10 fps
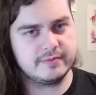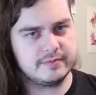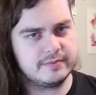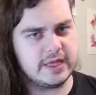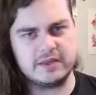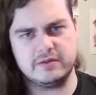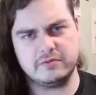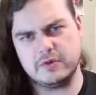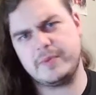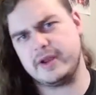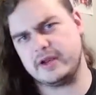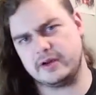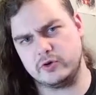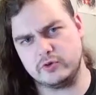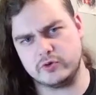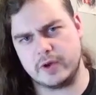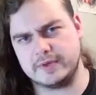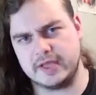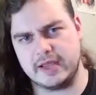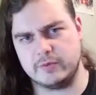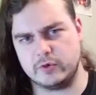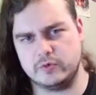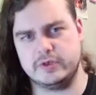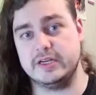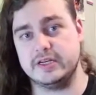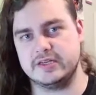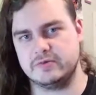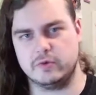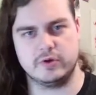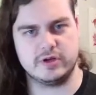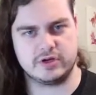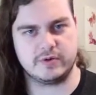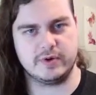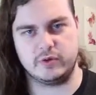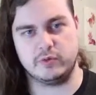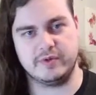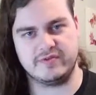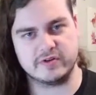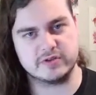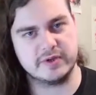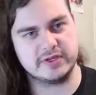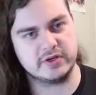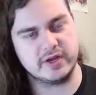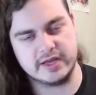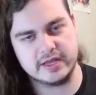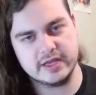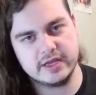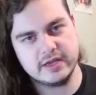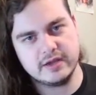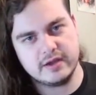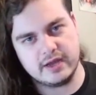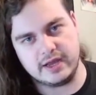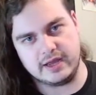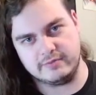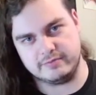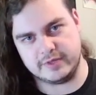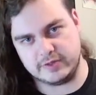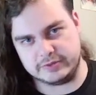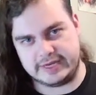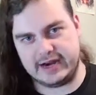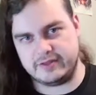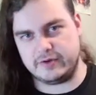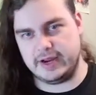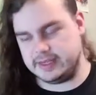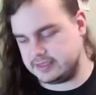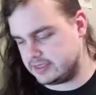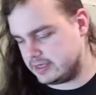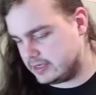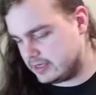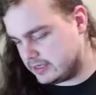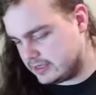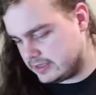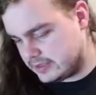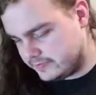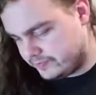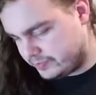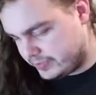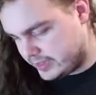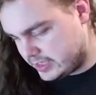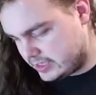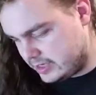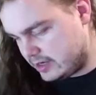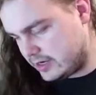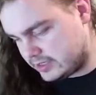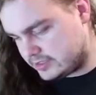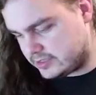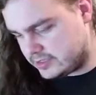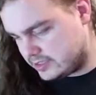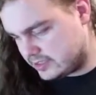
like depending on who dropped a game or who didn't, would determine who would be first place or not. It was out of their hands. Next,